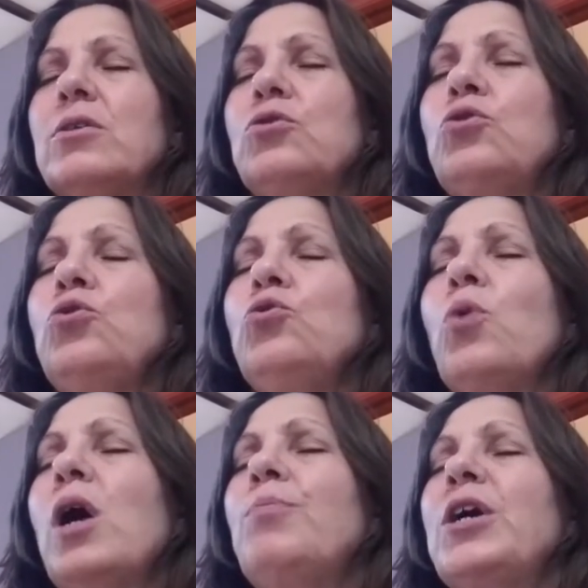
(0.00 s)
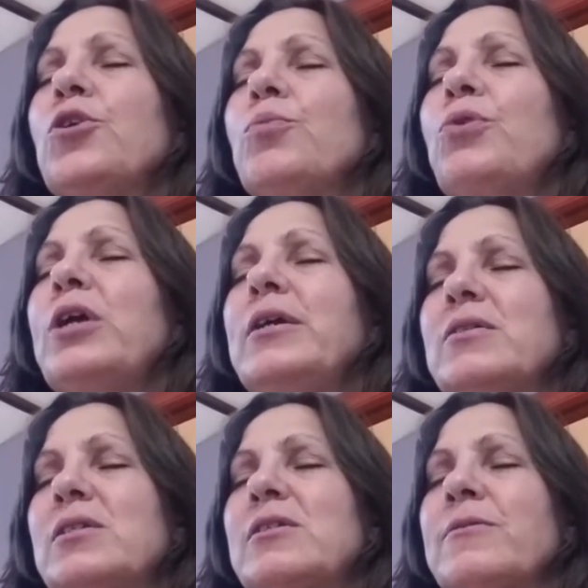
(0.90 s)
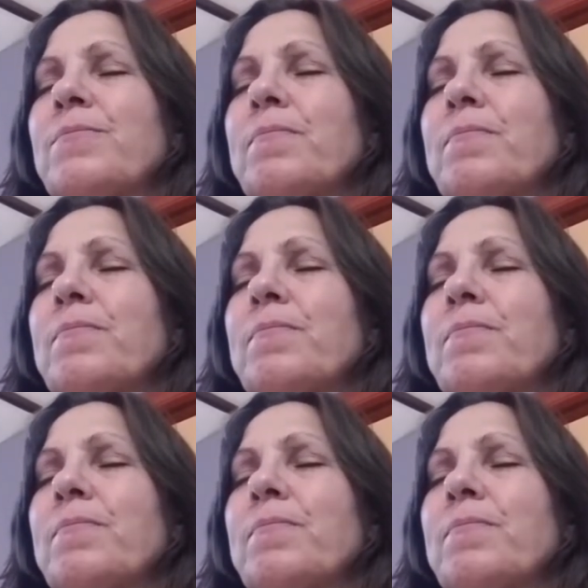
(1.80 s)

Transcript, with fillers: to a better place.